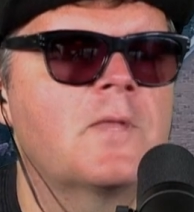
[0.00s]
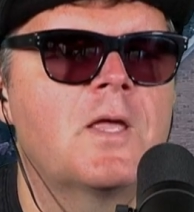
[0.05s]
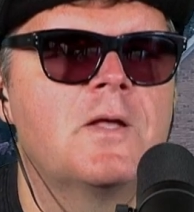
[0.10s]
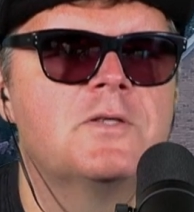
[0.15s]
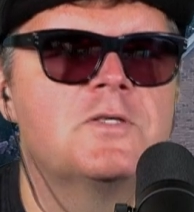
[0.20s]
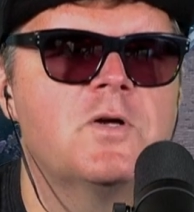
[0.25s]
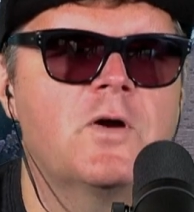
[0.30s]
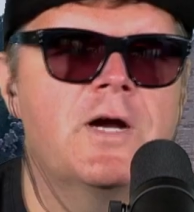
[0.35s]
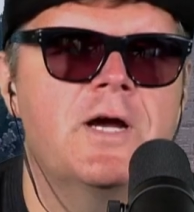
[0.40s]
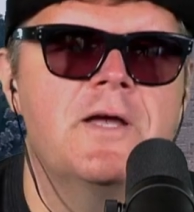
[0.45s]

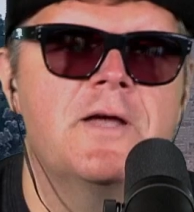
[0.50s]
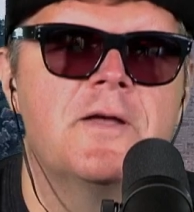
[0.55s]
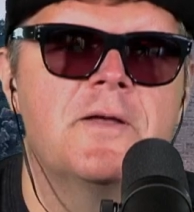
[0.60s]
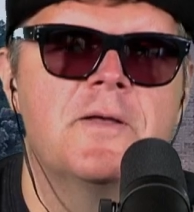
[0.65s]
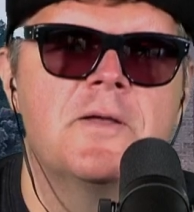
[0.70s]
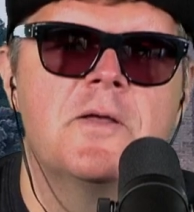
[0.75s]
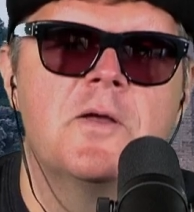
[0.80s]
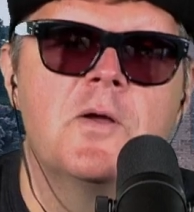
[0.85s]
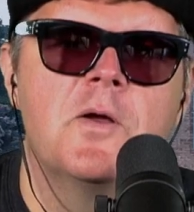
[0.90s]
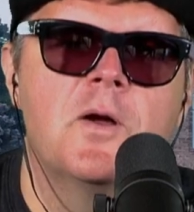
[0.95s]
Sorry?
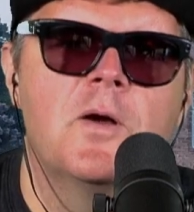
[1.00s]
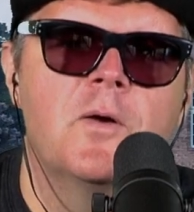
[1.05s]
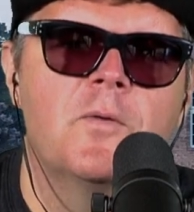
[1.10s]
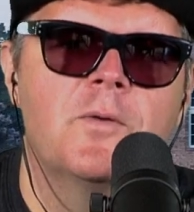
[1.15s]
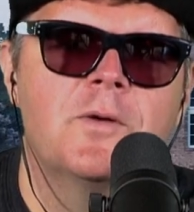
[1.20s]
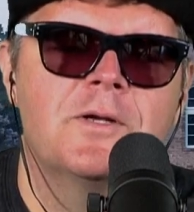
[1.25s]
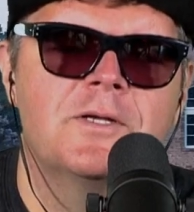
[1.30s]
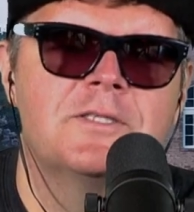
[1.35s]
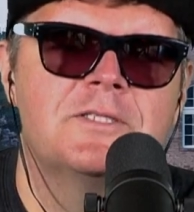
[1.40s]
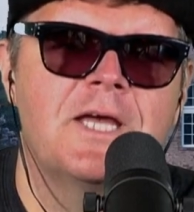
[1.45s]

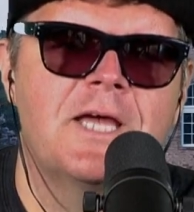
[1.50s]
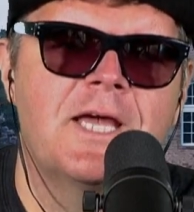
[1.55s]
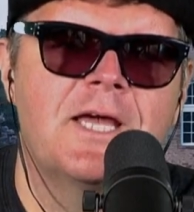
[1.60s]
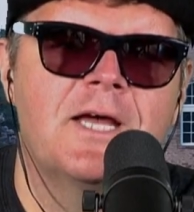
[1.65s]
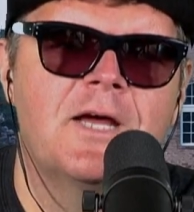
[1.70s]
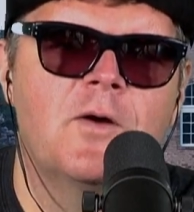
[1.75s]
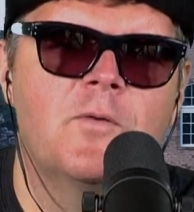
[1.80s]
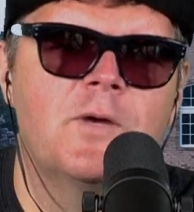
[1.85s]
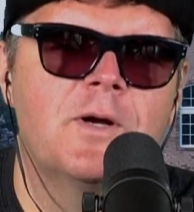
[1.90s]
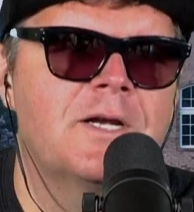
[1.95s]
We're going
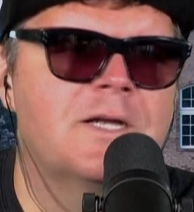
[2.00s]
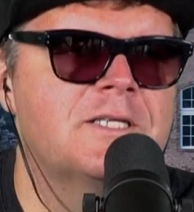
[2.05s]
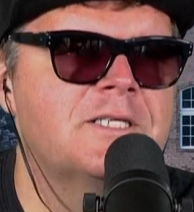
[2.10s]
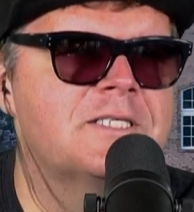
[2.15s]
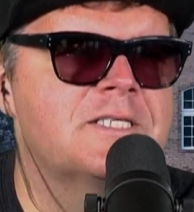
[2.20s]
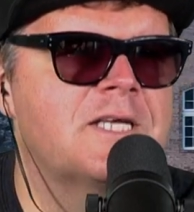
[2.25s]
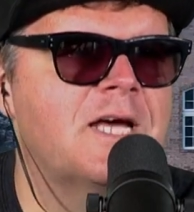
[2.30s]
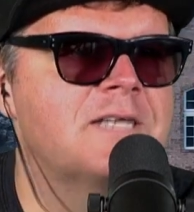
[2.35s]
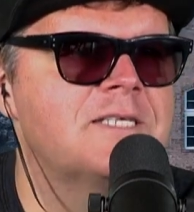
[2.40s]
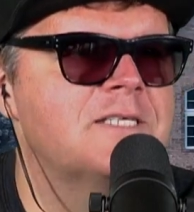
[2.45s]
to
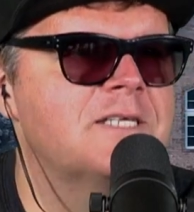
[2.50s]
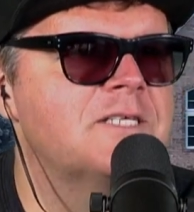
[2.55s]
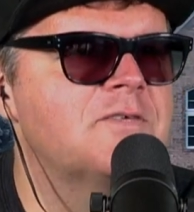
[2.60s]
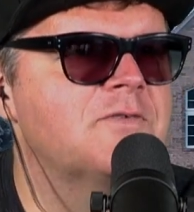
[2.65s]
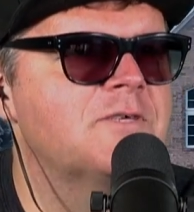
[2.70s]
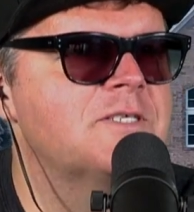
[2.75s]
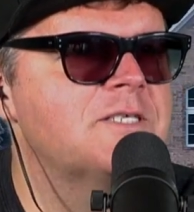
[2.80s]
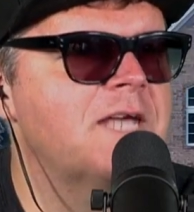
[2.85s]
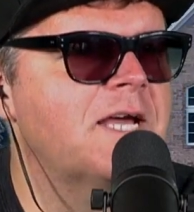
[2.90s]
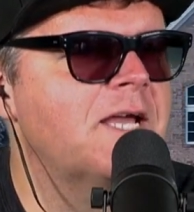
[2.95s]
discuss this
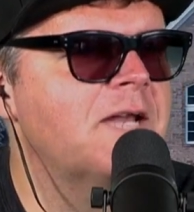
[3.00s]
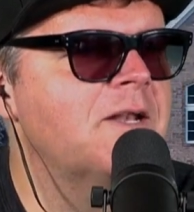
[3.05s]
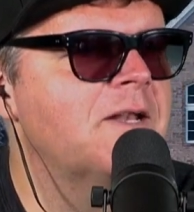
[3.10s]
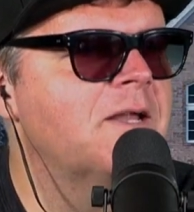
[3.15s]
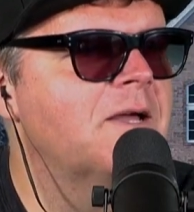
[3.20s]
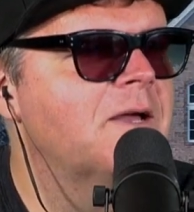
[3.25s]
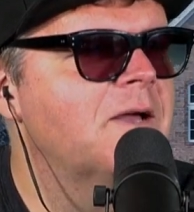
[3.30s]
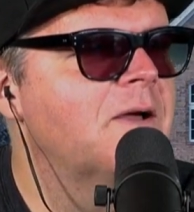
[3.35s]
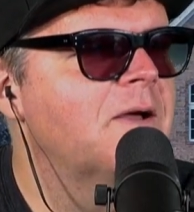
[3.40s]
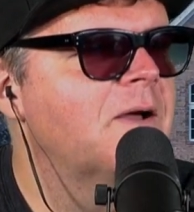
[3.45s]
for a second.
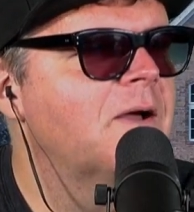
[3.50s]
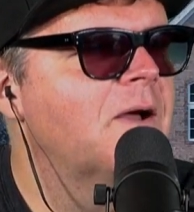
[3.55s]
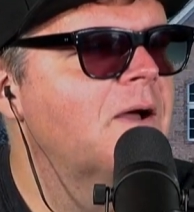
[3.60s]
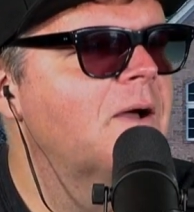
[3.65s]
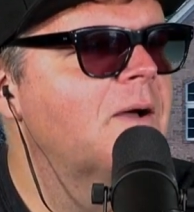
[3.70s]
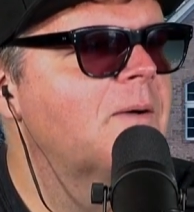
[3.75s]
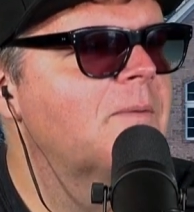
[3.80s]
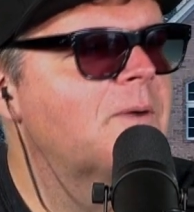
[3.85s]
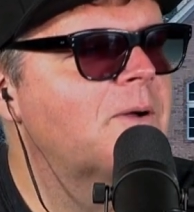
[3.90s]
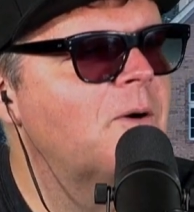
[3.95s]

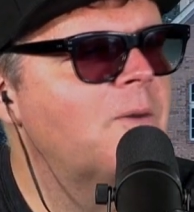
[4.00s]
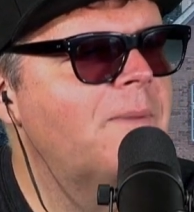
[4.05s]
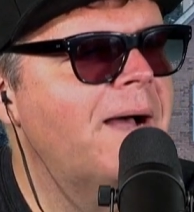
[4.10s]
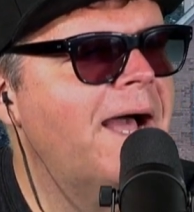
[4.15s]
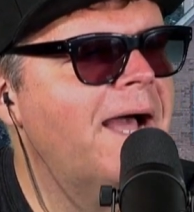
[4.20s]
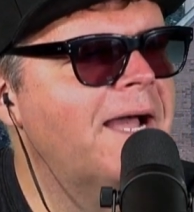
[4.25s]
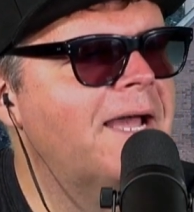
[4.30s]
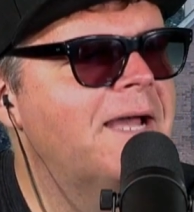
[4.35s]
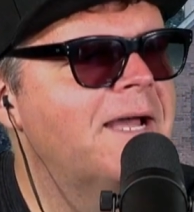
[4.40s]
Go back.